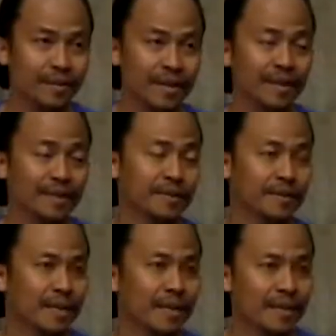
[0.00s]
would like to
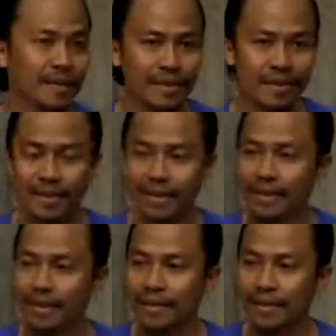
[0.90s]
thank the
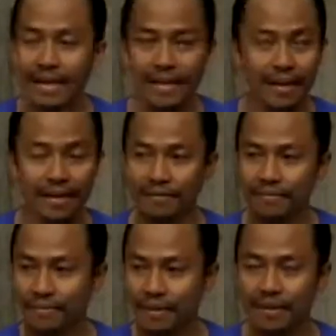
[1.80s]
uh, Danny and
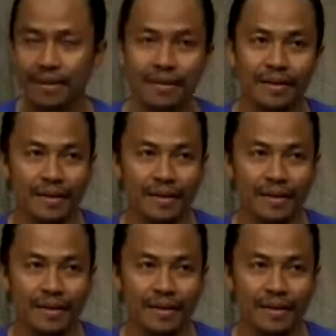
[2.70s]
uh,